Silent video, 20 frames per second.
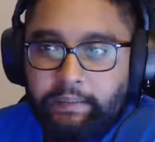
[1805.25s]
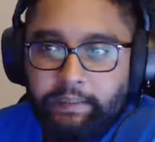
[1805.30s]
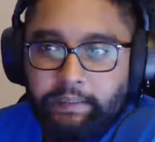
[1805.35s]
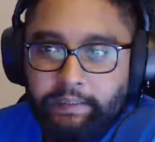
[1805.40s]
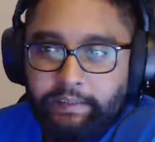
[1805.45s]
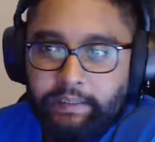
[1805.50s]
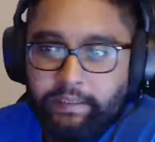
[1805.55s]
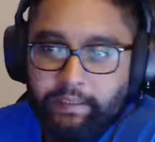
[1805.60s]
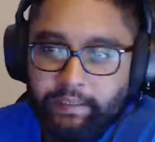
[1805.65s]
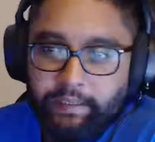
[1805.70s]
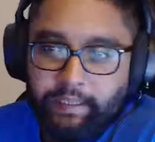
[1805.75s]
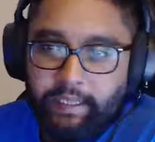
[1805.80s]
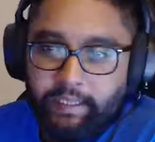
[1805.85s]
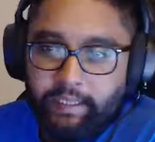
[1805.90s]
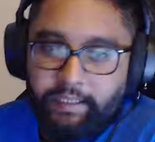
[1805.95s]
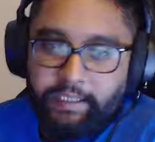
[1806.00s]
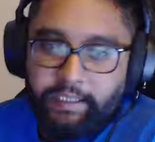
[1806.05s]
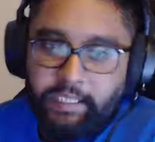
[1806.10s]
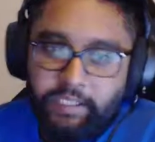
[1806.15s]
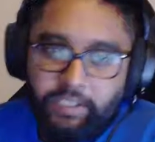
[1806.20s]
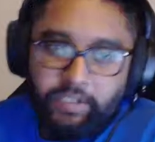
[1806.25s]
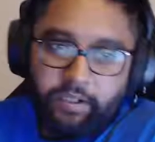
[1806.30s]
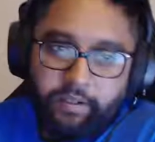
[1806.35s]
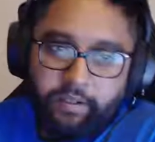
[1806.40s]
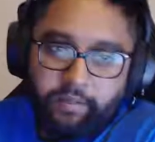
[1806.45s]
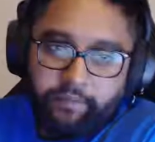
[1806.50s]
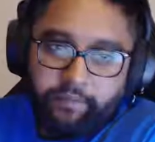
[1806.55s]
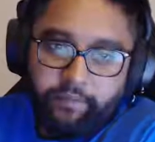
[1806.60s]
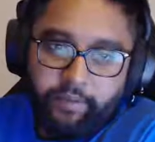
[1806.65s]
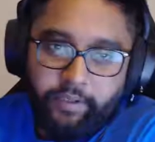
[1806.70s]
You can get a
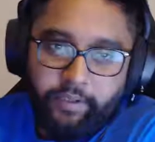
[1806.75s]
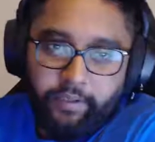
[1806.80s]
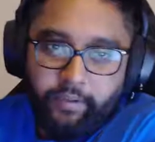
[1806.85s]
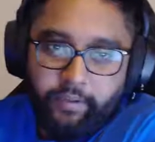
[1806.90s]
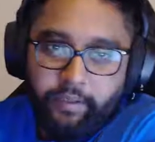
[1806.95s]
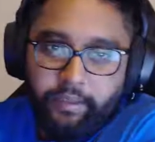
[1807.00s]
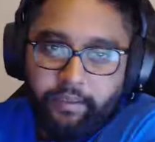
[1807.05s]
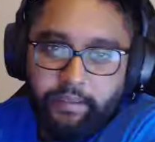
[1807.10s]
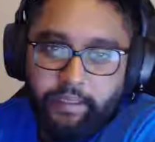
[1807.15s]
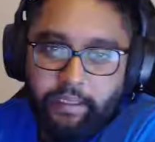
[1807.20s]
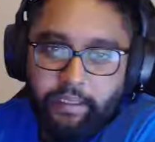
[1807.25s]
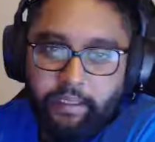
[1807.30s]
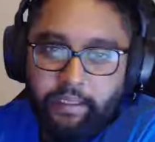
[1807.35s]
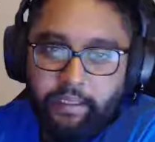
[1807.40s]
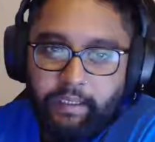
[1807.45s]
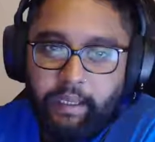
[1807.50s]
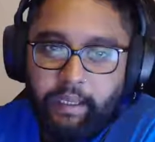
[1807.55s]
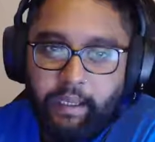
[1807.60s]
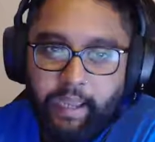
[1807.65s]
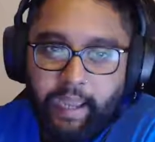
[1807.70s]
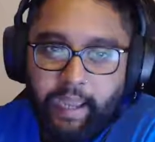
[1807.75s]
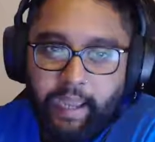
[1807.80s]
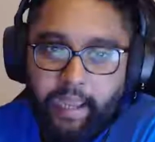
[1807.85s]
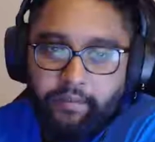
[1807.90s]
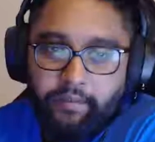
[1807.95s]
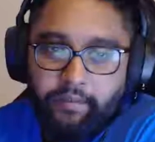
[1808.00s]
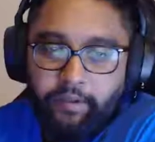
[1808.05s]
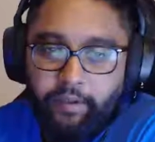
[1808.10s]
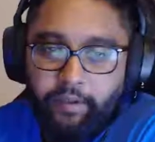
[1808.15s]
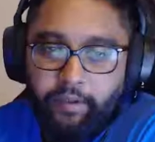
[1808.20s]
T-shirt for doing the end
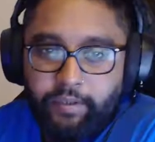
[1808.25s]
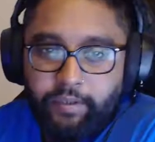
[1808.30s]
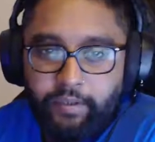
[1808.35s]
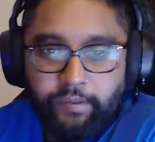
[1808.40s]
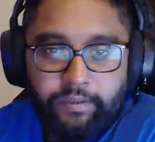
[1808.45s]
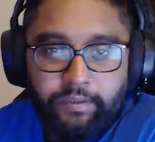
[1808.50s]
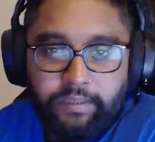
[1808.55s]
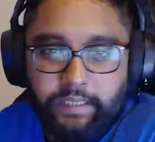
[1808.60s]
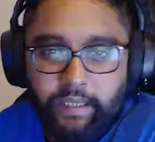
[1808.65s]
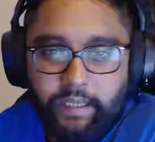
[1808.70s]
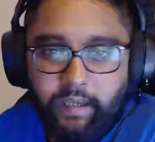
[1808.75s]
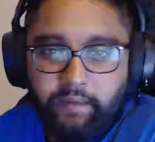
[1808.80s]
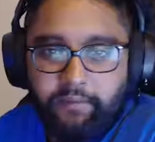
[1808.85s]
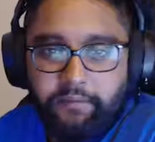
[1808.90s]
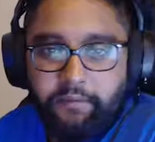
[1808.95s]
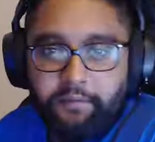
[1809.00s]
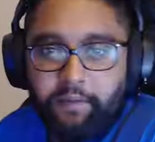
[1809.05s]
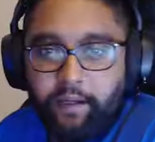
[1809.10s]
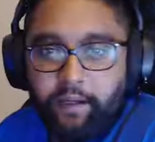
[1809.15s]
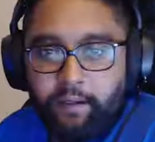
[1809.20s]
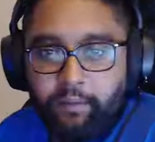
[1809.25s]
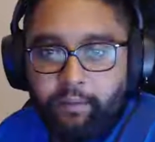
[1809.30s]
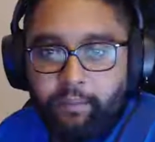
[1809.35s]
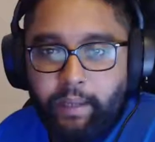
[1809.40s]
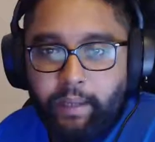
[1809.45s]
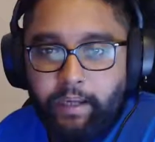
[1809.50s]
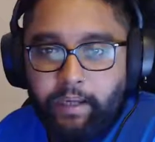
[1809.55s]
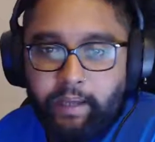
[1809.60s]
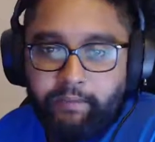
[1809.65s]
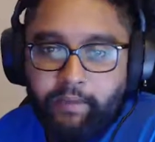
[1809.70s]
of year 2 stuff,
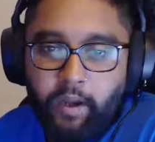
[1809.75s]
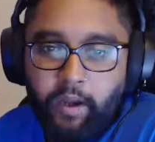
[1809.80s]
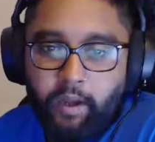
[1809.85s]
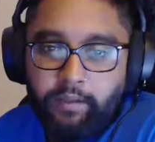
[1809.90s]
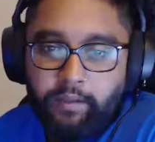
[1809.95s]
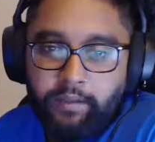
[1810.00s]
and I've gotten